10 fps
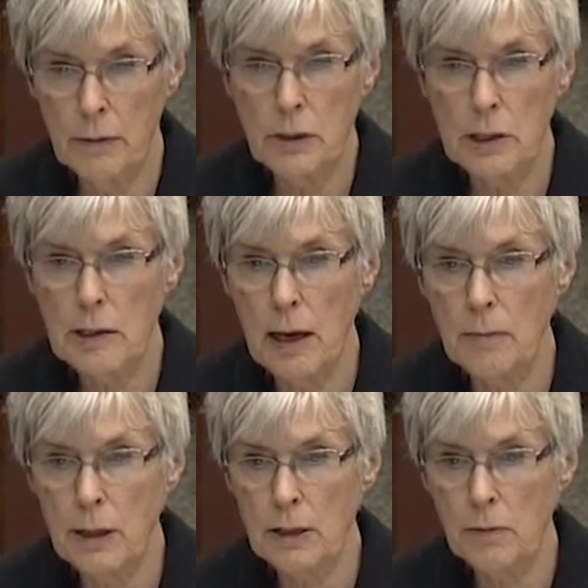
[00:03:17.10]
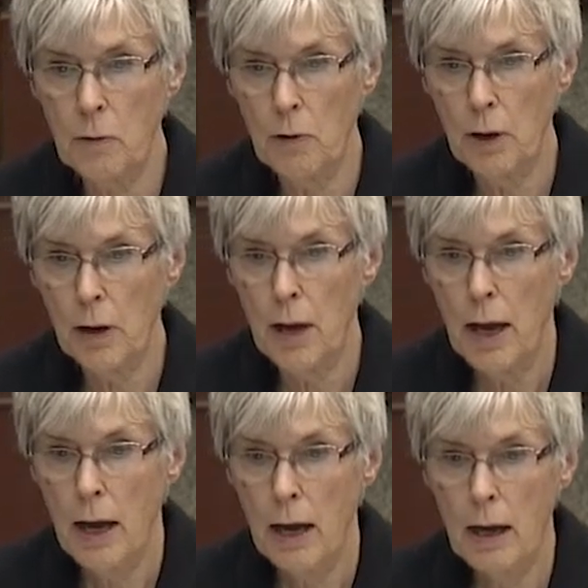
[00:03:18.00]
just that much more
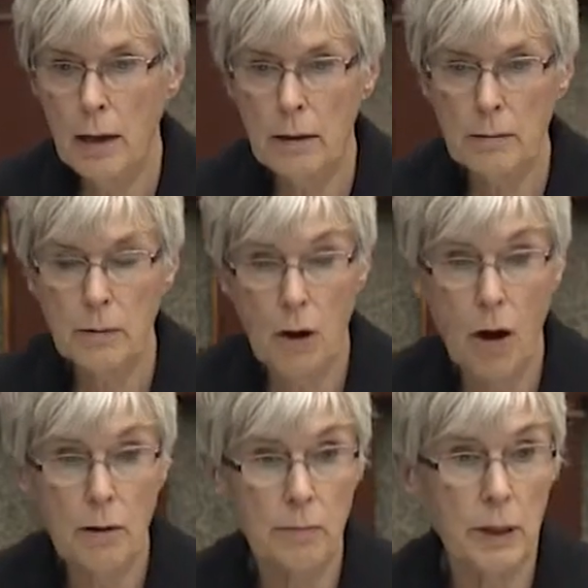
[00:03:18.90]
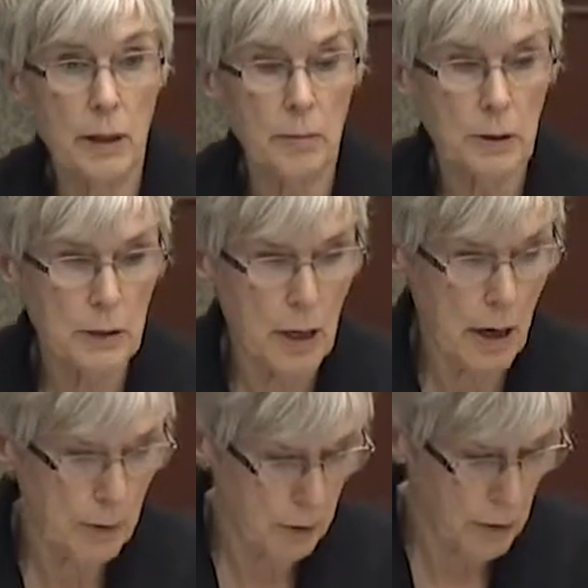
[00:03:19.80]
non-billable
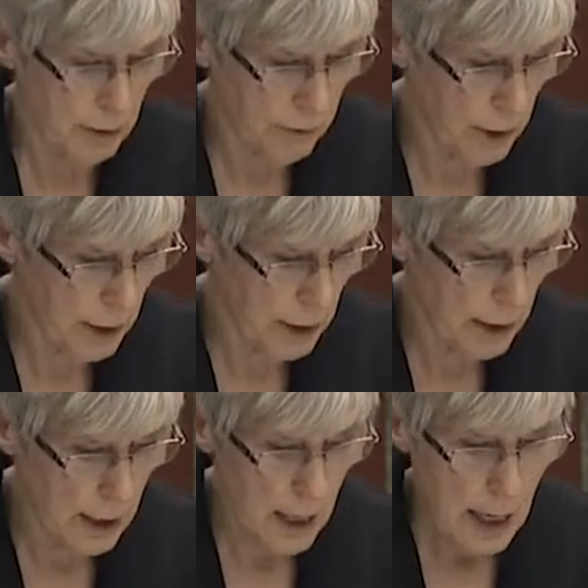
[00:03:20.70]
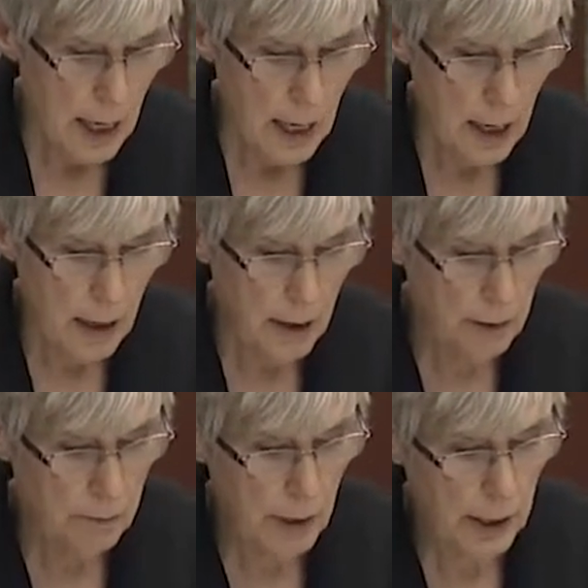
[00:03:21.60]
time, quite frankly,
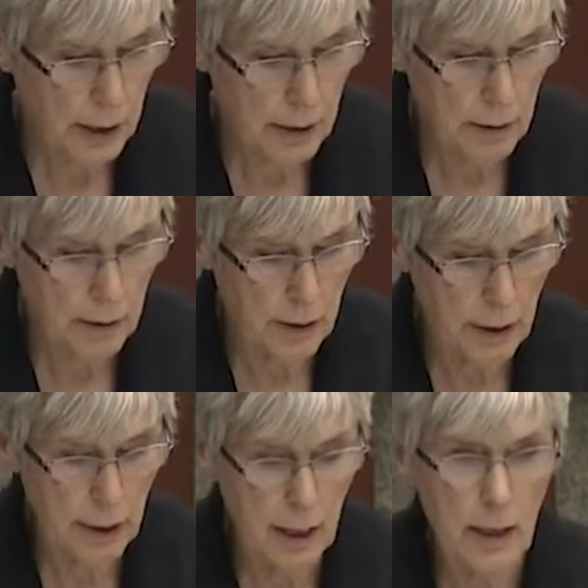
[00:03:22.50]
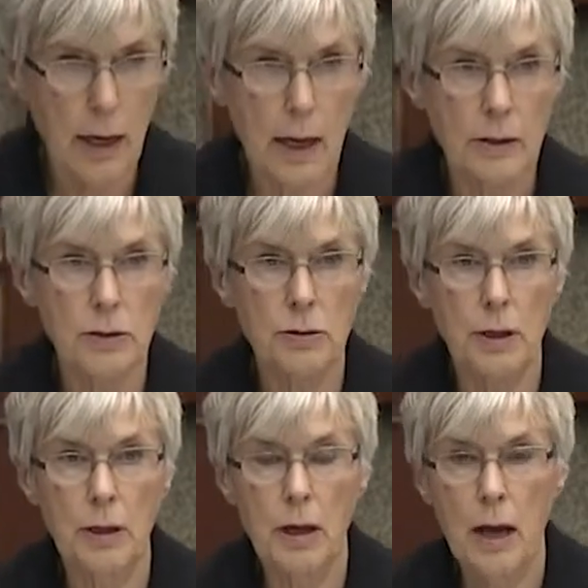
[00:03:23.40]
by the
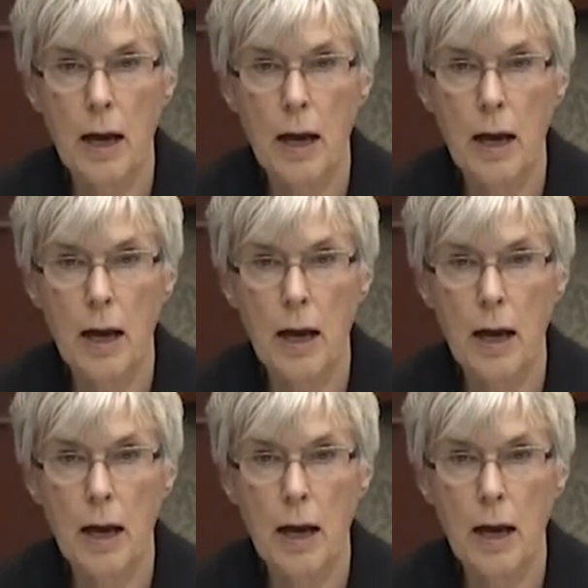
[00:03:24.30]
extra